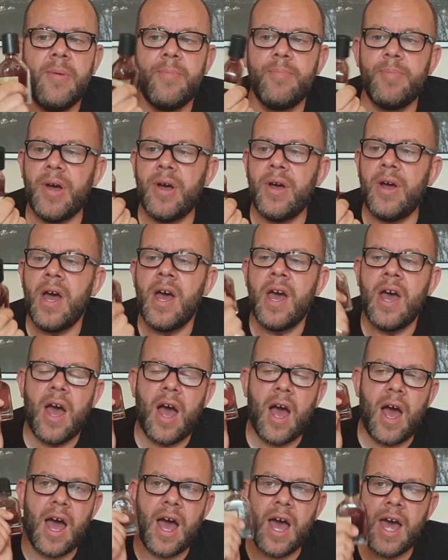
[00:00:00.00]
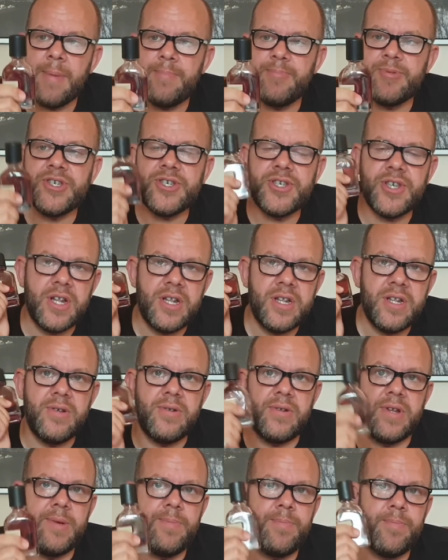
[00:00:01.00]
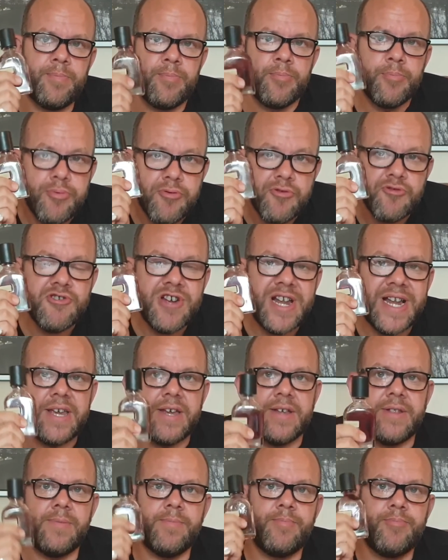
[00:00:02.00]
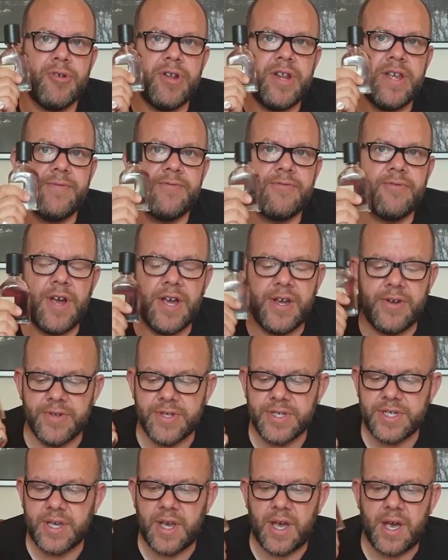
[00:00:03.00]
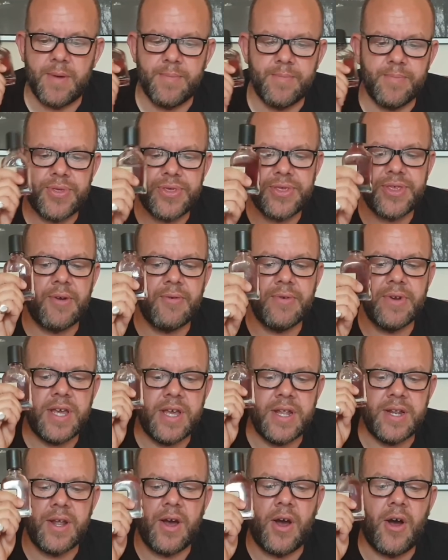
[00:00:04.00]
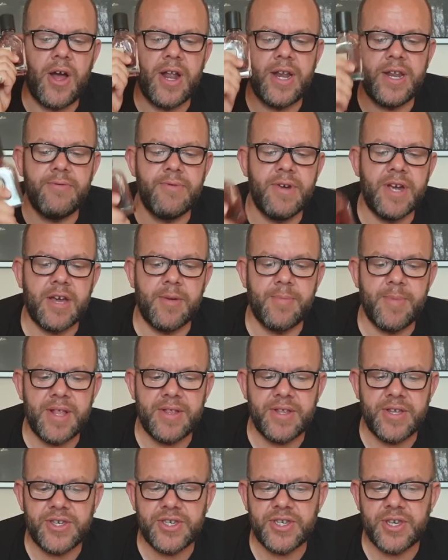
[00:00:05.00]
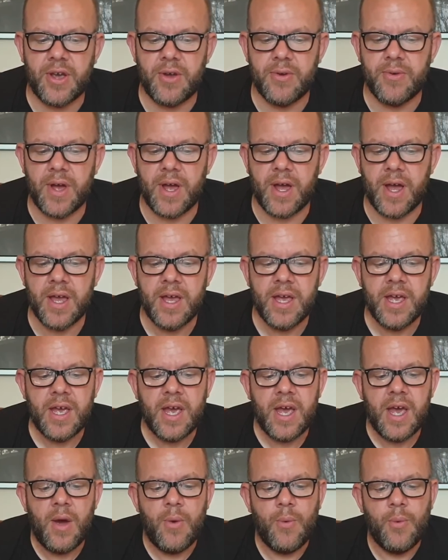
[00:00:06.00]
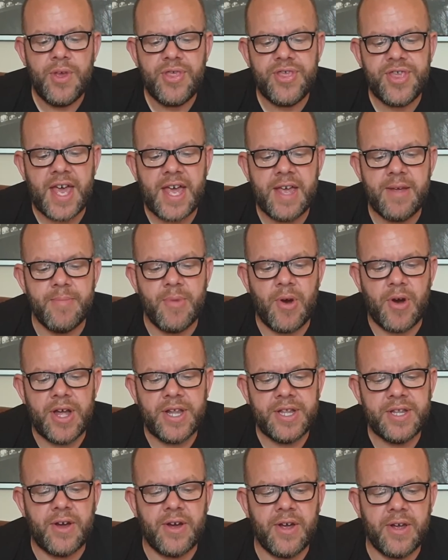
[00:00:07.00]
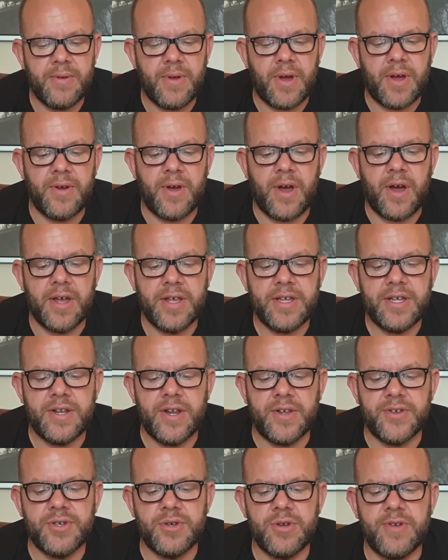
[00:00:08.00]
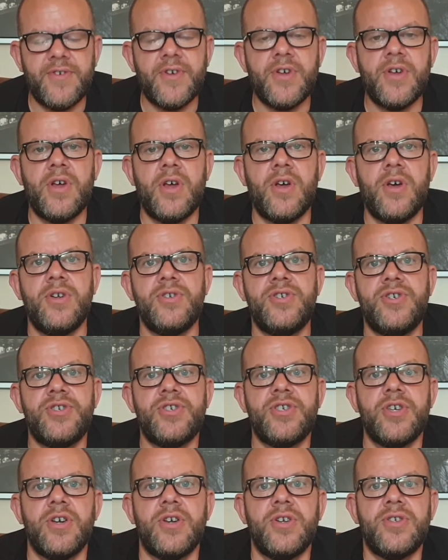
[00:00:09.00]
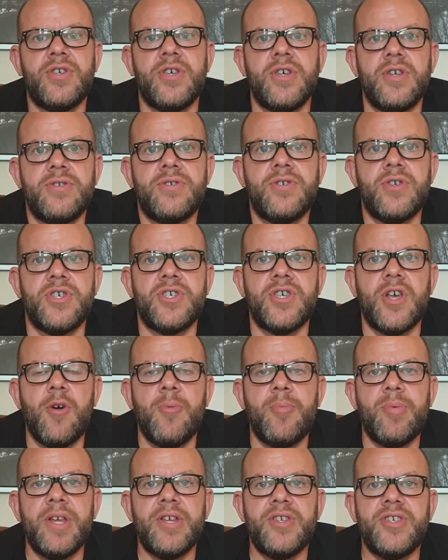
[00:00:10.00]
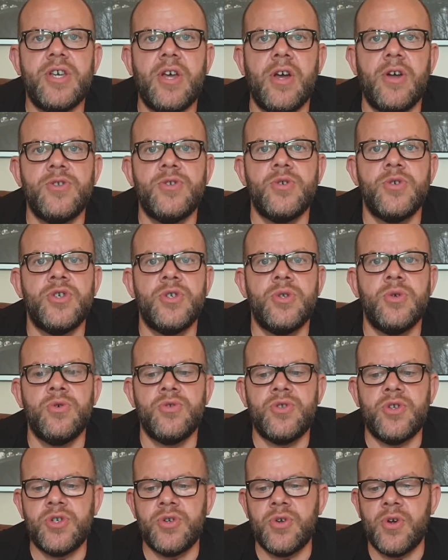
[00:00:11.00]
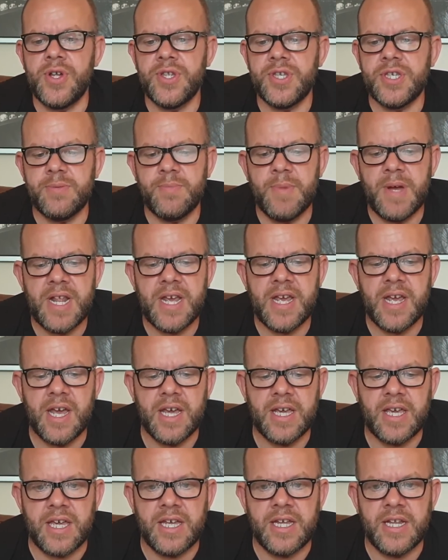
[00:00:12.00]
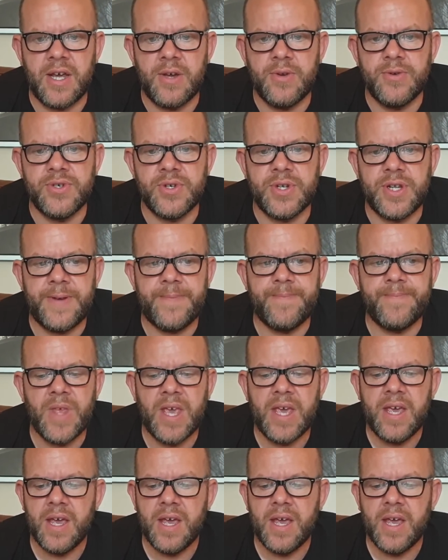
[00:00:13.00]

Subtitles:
but absolutely brilliant fragrance. Thoroughly and highly recommend this. So with that in mind, I sort of urge you to sample it, to go into a store, to try and smell it, get your nose on it,